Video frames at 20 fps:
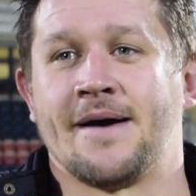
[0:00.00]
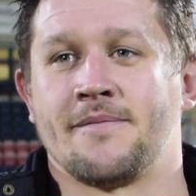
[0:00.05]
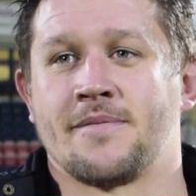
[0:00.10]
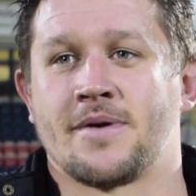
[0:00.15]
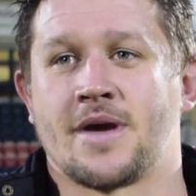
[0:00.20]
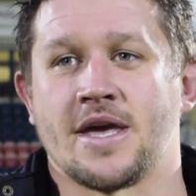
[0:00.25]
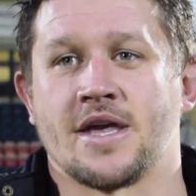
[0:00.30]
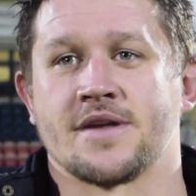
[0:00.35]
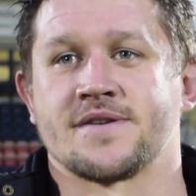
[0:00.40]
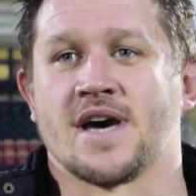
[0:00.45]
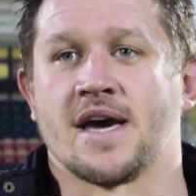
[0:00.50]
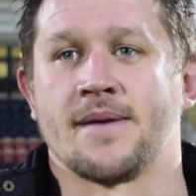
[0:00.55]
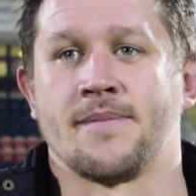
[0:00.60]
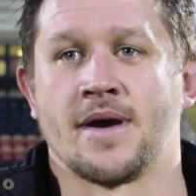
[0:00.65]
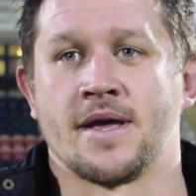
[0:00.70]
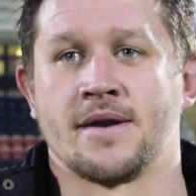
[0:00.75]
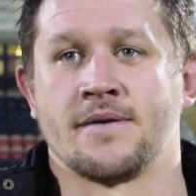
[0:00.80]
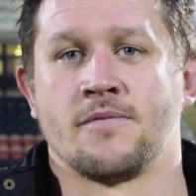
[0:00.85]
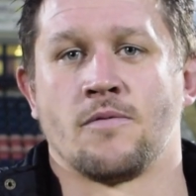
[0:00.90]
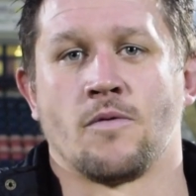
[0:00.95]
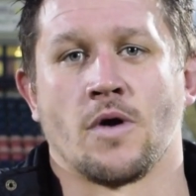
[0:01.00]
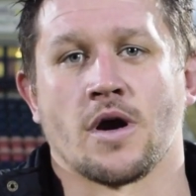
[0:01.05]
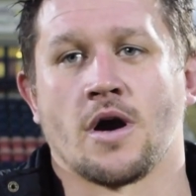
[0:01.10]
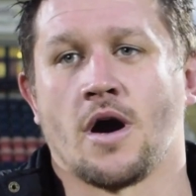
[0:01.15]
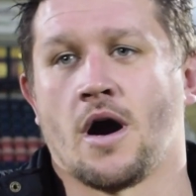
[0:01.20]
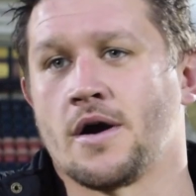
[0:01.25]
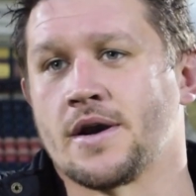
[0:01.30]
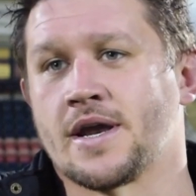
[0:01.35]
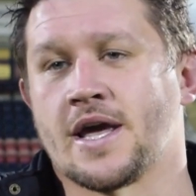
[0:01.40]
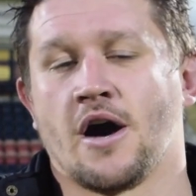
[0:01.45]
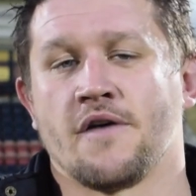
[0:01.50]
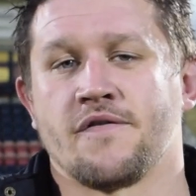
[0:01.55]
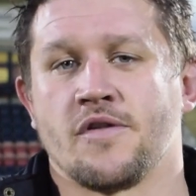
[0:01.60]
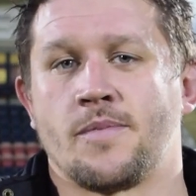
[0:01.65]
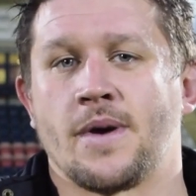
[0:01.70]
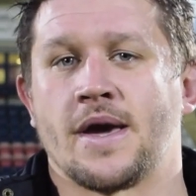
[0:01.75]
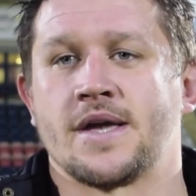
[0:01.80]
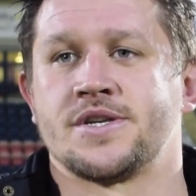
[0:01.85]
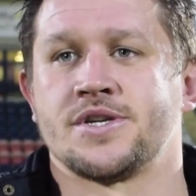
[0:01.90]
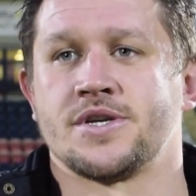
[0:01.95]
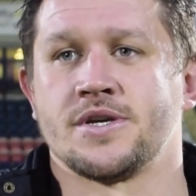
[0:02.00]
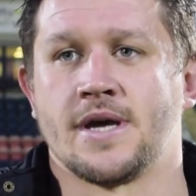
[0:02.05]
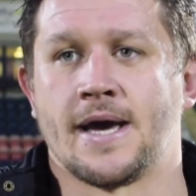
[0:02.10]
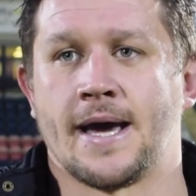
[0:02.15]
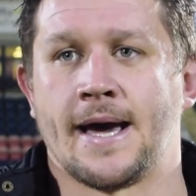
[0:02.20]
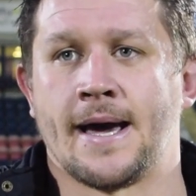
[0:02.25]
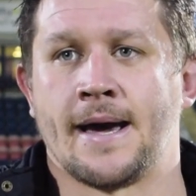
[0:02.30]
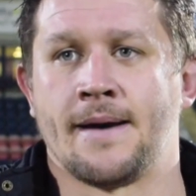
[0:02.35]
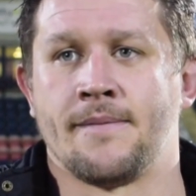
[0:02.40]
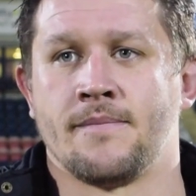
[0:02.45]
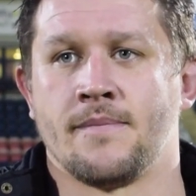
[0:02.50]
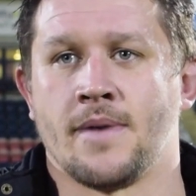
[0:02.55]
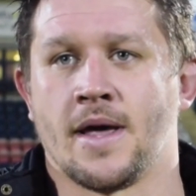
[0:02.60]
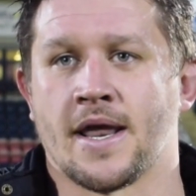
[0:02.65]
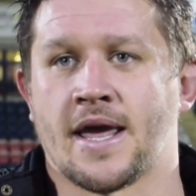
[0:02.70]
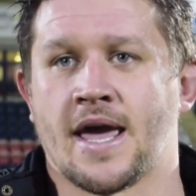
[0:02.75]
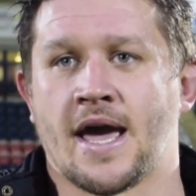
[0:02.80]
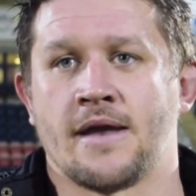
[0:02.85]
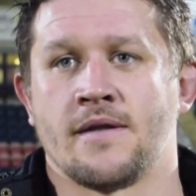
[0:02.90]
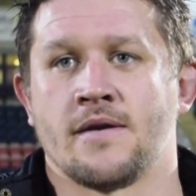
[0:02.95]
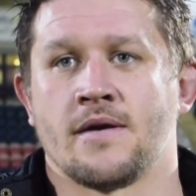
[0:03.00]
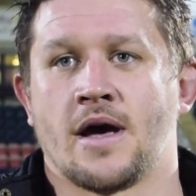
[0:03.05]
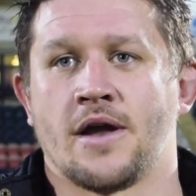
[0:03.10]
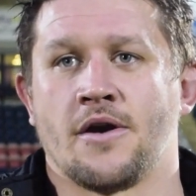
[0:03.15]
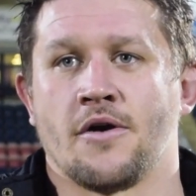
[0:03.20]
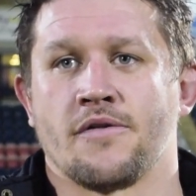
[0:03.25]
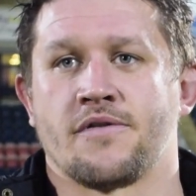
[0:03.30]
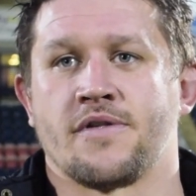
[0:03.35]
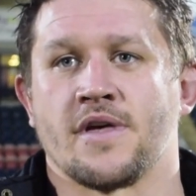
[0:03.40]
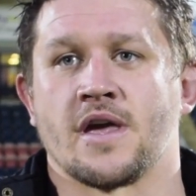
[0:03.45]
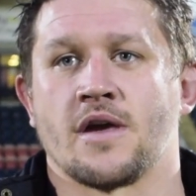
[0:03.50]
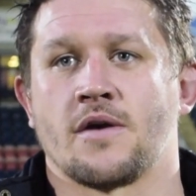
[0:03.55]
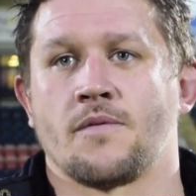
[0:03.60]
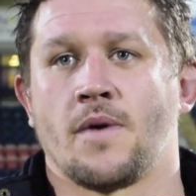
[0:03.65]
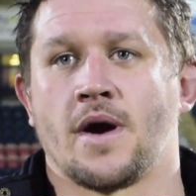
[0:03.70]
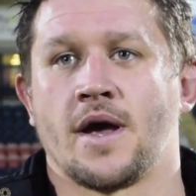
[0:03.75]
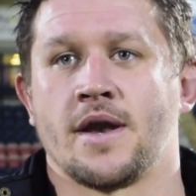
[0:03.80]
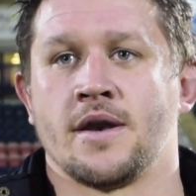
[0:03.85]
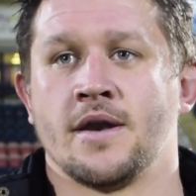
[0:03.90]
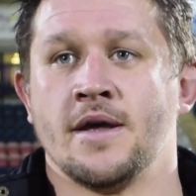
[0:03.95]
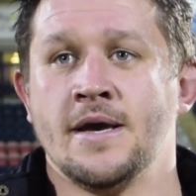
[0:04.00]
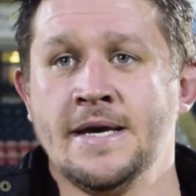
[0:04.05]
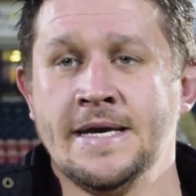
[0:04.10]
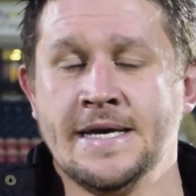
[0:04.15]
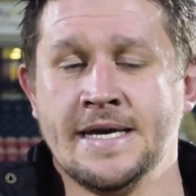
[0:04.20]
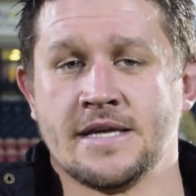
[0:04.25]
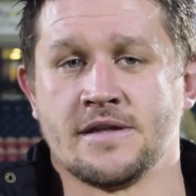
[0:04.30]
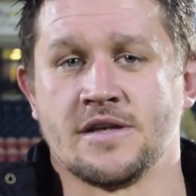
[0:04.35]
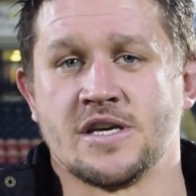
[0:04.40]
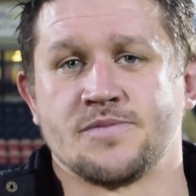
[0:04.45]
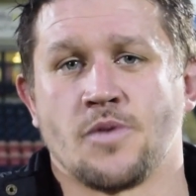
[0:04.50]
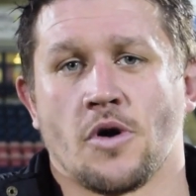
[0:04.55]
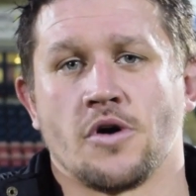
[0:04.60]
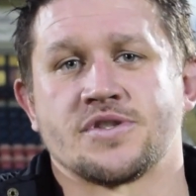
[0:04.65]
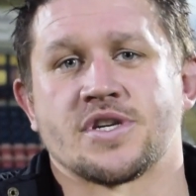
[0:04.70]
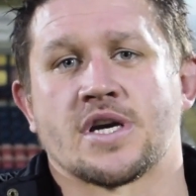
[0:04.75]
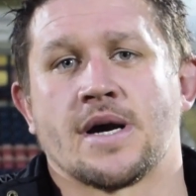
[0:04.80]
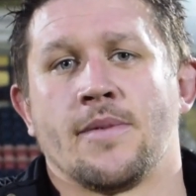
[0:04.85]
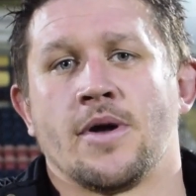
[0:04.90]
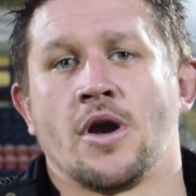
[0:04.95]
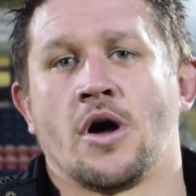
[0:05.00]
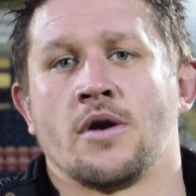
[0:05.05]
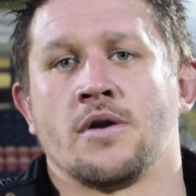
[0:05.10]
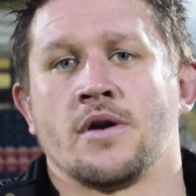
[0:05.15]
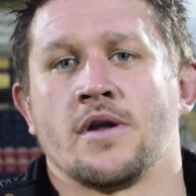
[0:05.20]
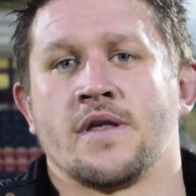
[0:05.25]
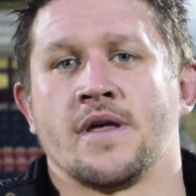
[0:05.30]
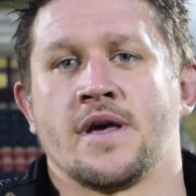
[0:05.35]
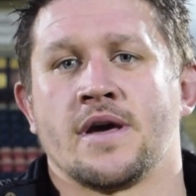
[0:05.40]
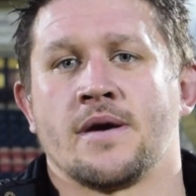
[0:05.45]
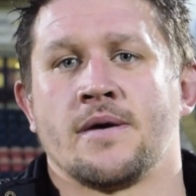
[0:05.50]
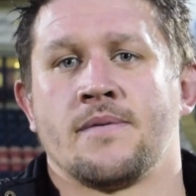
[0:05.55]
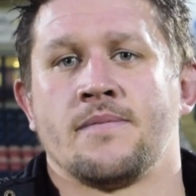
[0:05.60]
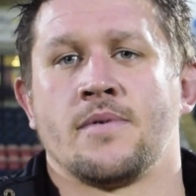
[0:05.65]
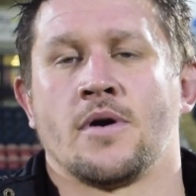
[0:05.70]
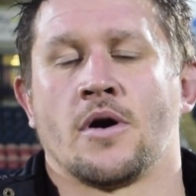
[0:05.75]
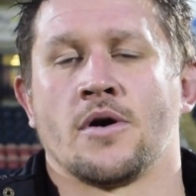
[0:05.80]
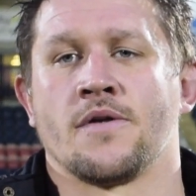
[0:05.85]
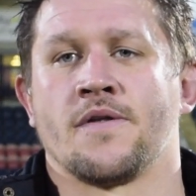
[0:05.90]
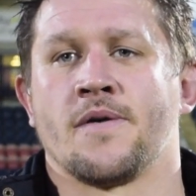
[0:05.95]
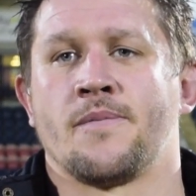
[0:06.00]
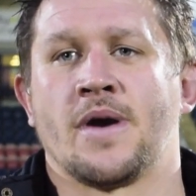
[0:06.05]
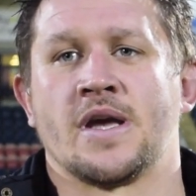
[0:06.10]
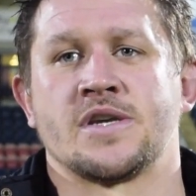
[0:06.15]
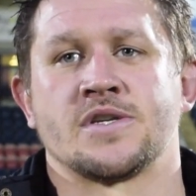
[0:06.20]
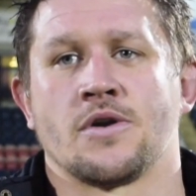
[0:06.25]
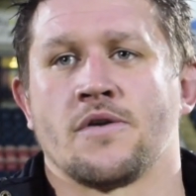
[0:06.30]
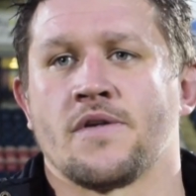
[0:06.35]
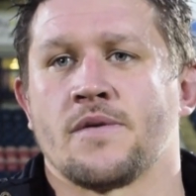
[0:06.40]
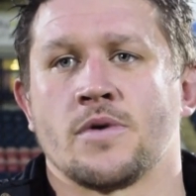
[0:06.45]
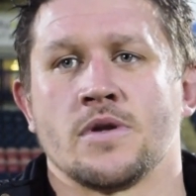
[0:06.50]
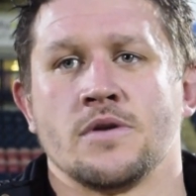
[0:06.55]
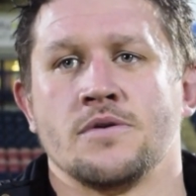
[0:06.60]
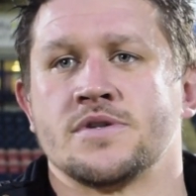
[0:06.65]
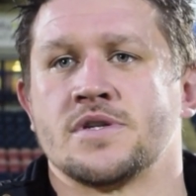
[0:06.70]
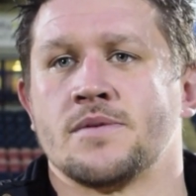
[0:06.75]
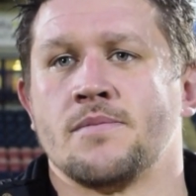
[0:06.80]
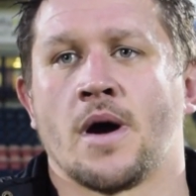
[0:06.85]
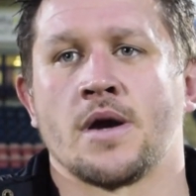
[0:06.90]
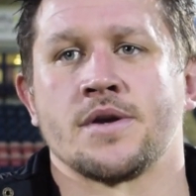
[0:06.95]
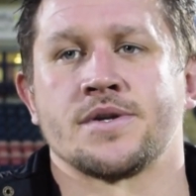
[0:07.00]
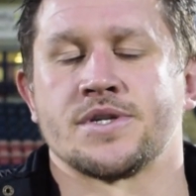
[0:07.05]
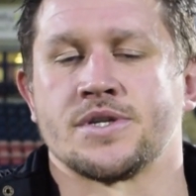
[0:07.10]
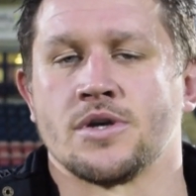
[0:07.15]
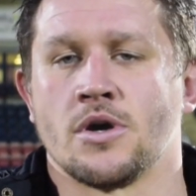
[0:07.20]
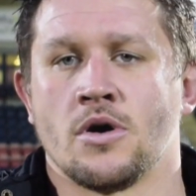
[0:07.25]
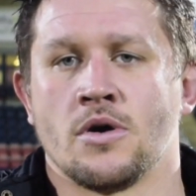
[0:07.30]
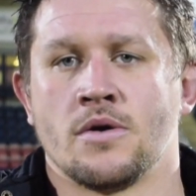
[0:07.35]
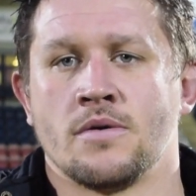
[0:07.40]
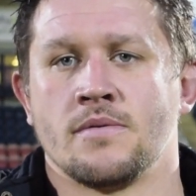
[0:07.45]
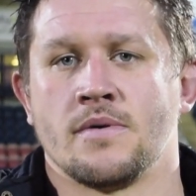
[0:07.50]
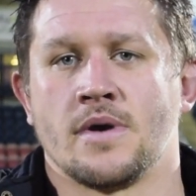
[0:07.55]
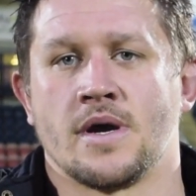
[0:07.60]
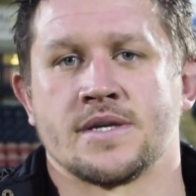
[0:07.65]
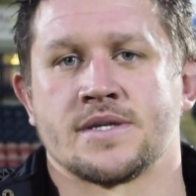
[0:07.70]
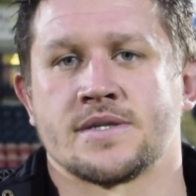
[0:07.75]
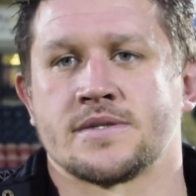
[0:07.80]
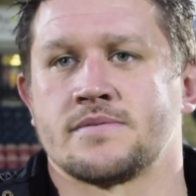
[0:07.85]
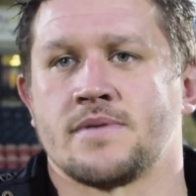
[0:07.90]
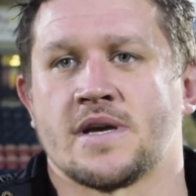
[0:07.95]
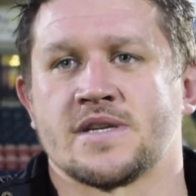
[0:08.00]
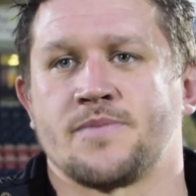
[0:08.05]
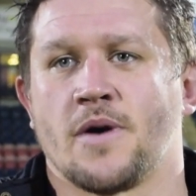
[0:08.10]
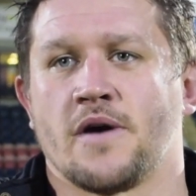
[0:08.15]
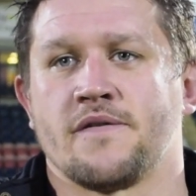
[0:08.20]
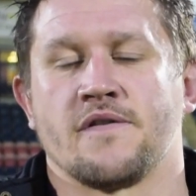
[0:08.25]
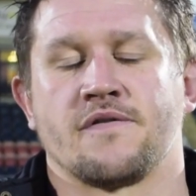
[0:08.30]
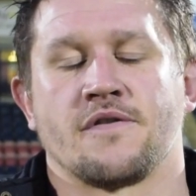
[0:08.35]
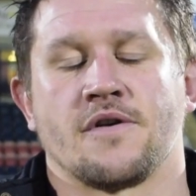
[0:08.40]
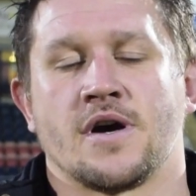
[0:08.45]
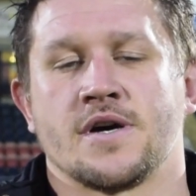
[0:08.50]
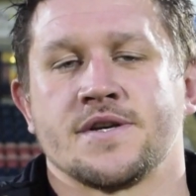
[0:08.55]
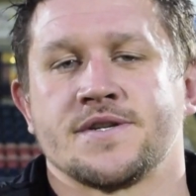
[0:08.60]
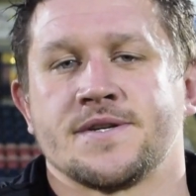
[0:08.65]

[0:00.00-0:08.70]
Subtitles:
Get your time in, work hard, and get off the pitch. And again, I don't think when these boys are coming onto the pitch, I don't think we're losing much. So that's perfect for us.